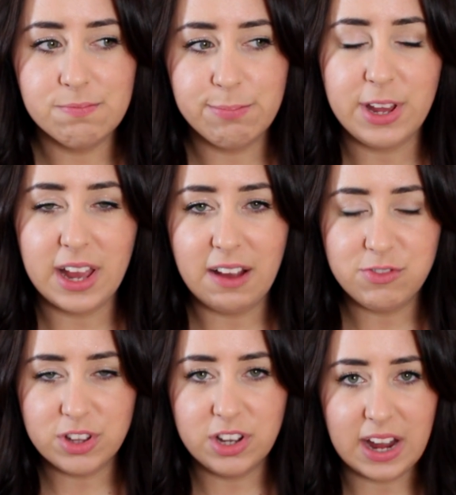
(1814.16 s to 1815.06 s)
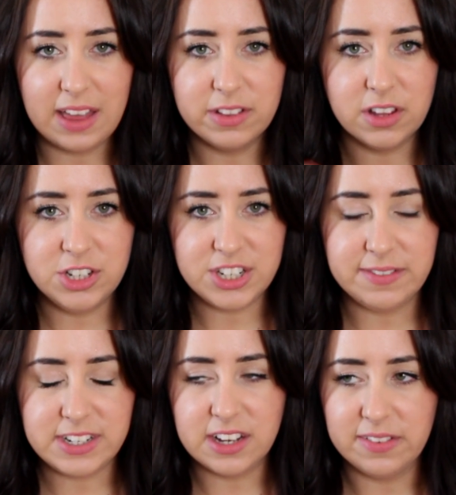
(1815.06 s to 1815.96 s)
but you have to look at the
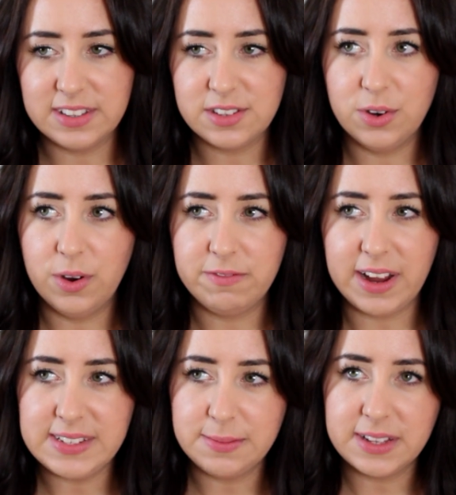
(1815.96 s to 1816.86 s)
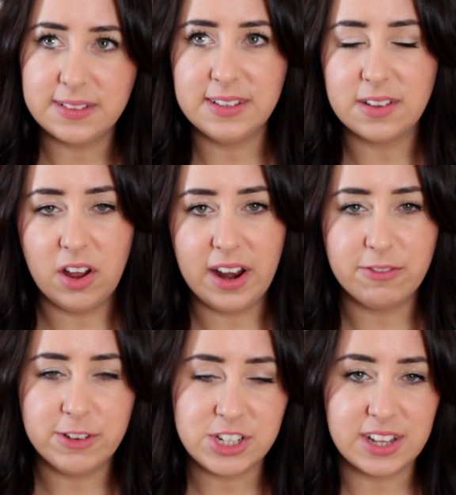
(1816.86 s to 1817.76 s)
longevity of it. So Vitamixes on
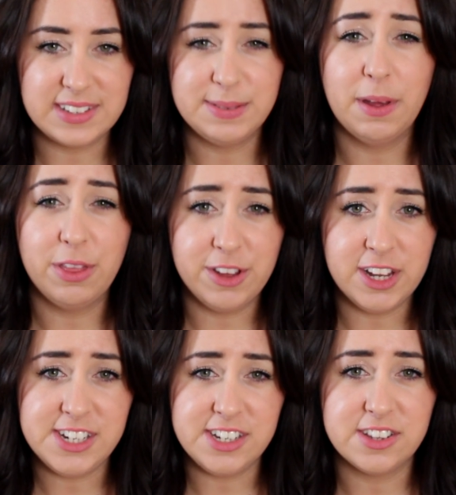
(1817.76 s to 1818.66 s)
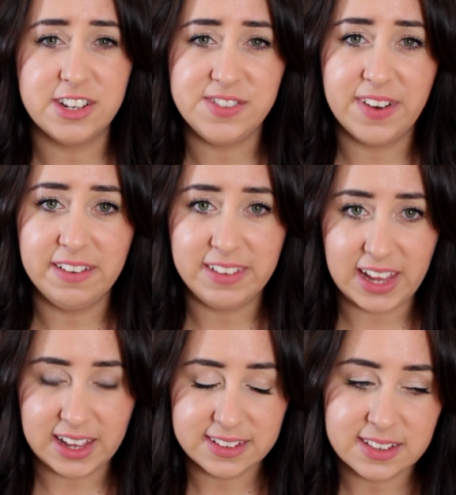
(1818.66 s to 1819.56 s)
average last about 30 to 35
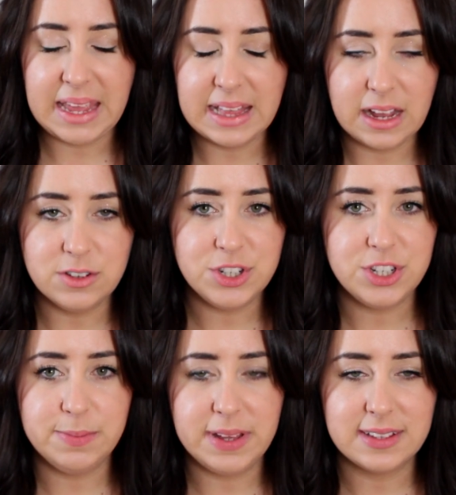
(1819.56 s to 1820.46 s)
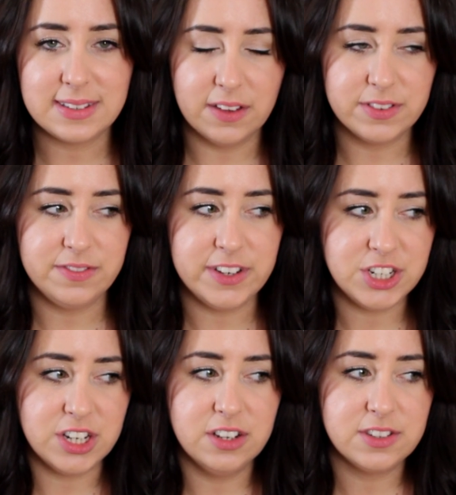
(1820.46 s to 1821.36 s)
years. It allows you to be
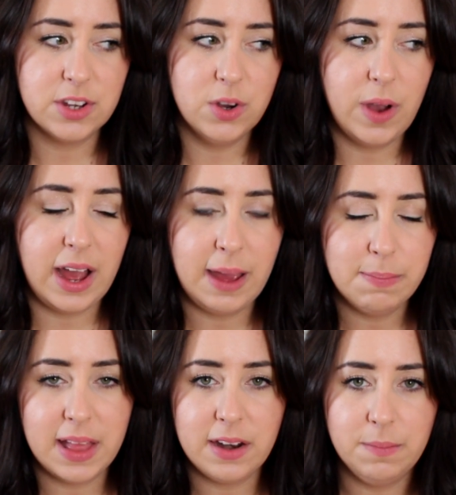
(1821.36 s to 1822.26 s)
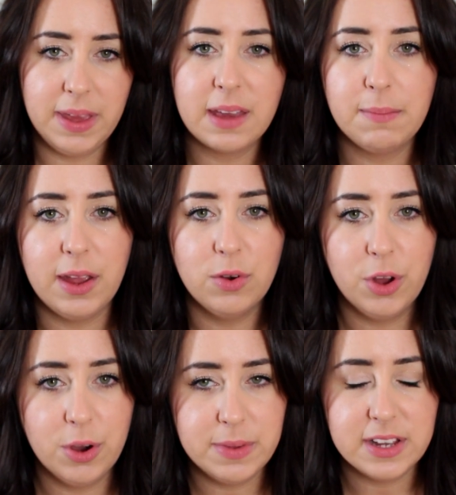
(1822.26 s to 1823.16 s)
self-sufficient. So I plan on making my
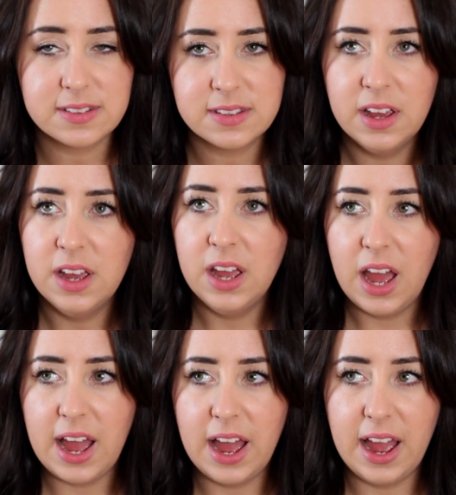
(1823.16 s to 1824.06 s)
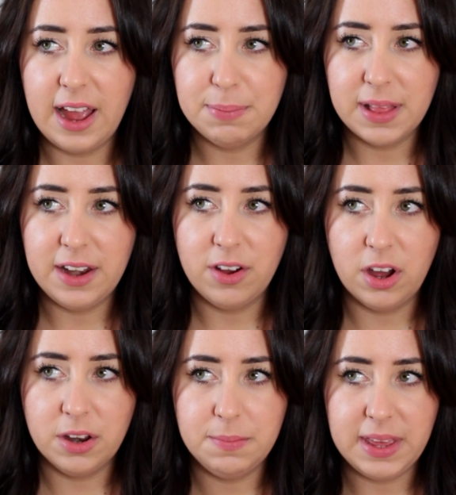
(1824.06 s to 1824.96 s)
own hummus. I plan
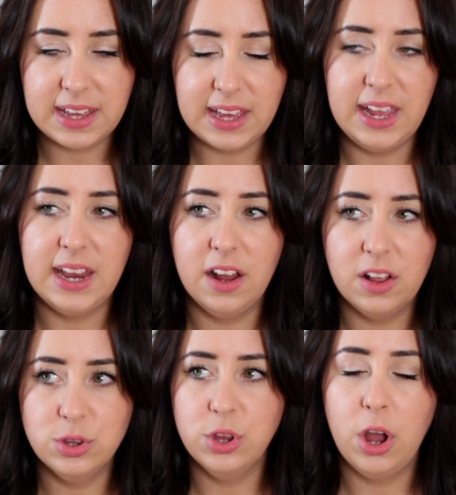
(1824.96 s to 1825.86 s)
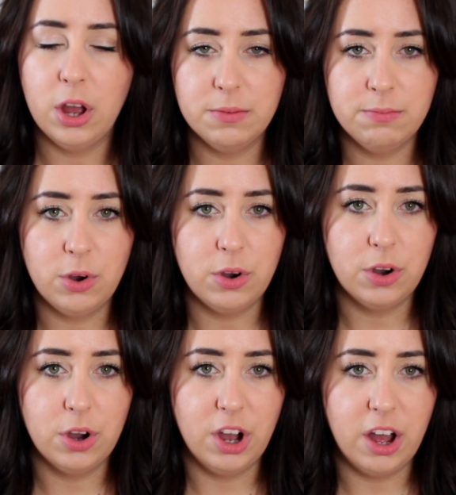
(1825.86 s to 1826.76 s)
on making a lot
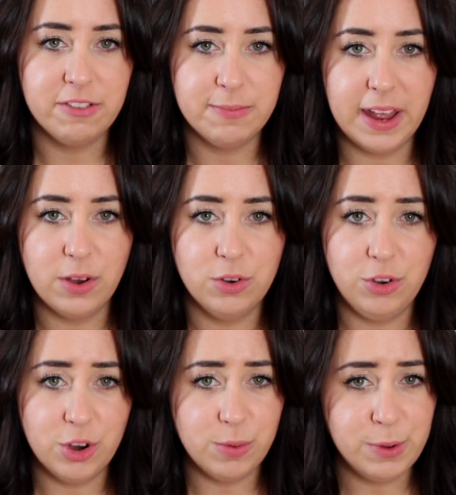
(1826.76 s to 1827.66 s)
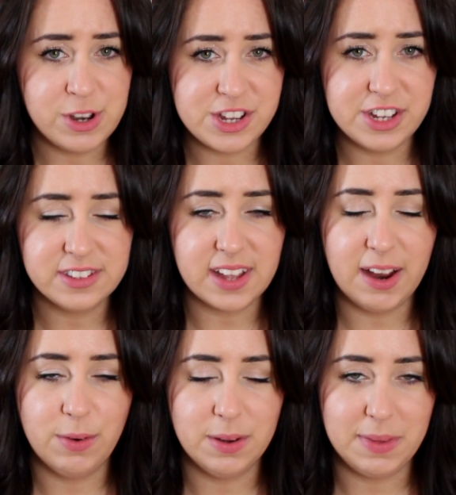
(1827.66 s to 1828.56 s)
more of my own nut butters.
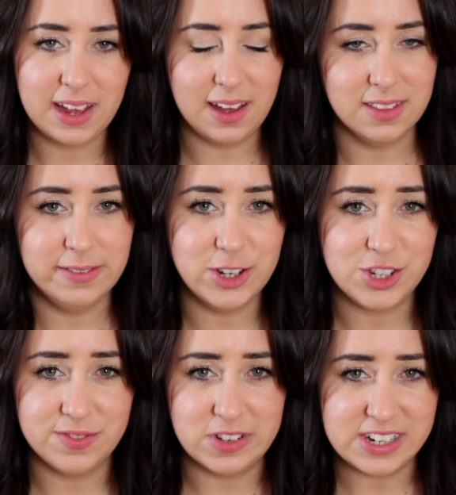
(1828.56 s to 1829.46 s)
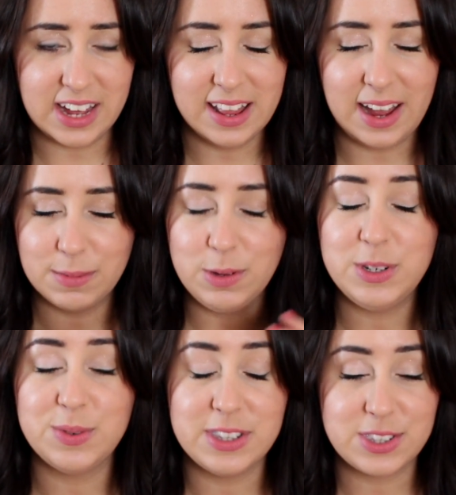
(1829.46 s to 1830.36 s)
I want to make a healthy version of Nutella. I'm going to
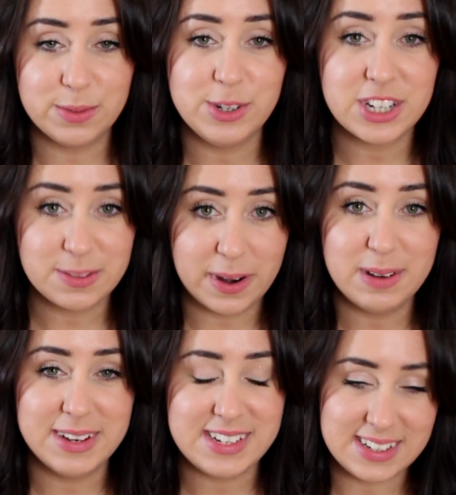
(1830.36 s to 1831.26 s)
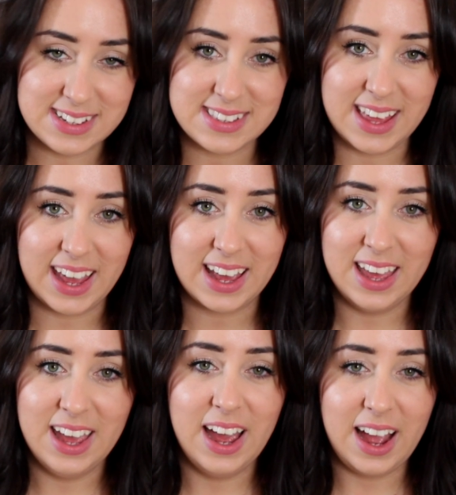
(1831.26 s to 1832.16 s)
be doing so much experimenting in this thing.
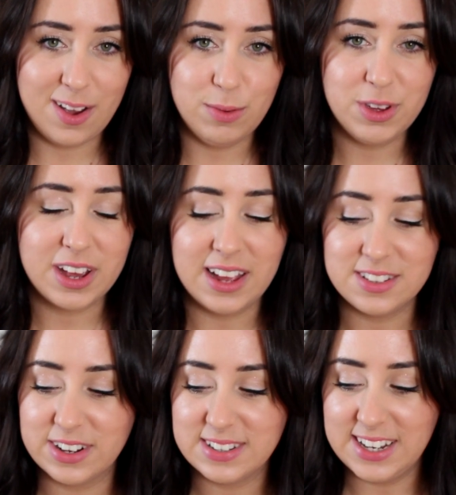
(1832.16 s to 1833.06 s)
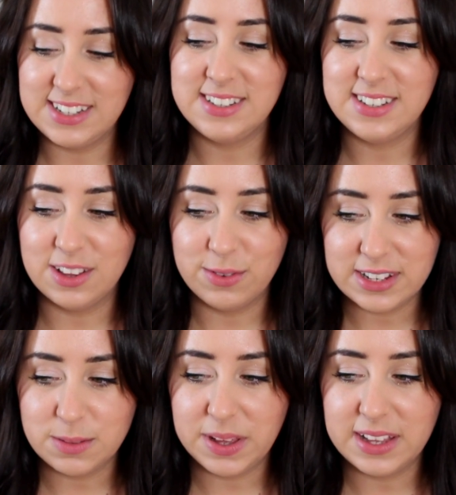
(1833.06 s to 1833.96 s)
I hope you guys are excited to see the
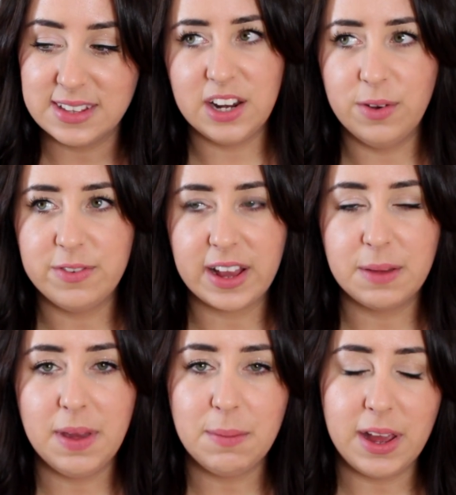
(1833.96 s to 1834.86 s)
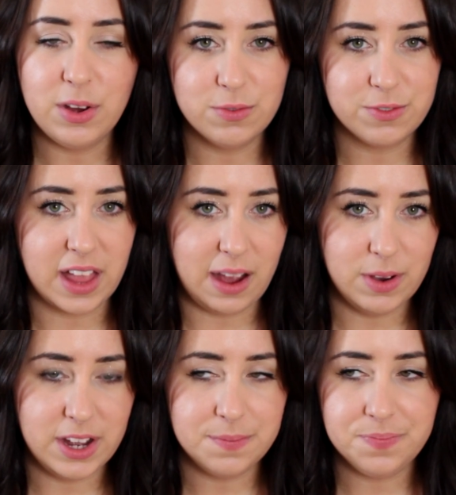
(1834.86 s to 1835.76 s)
recipes. You know, if I can make my own
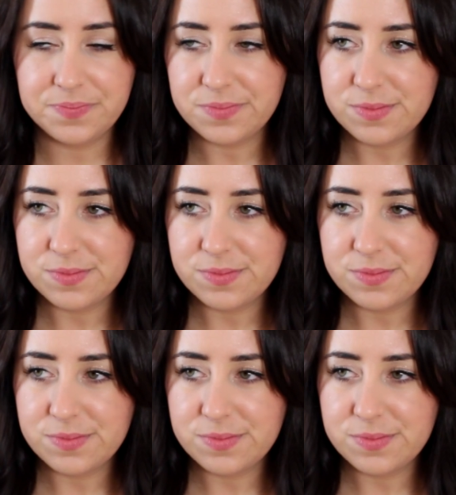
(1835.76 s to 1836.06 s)
flour,